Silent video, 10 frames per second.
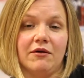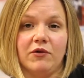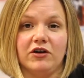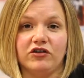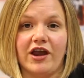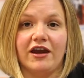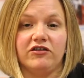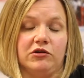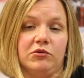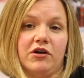in which
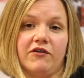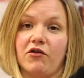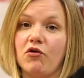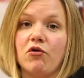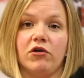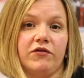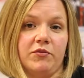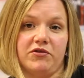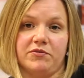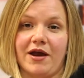case you will cover all of the
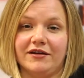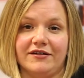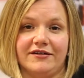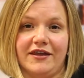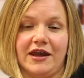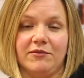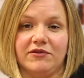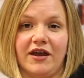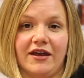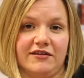Prospectus
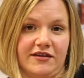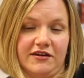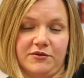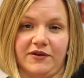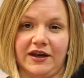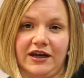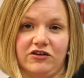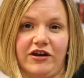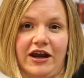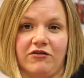themes, 6 within
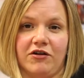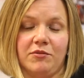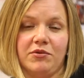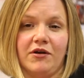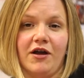each year group.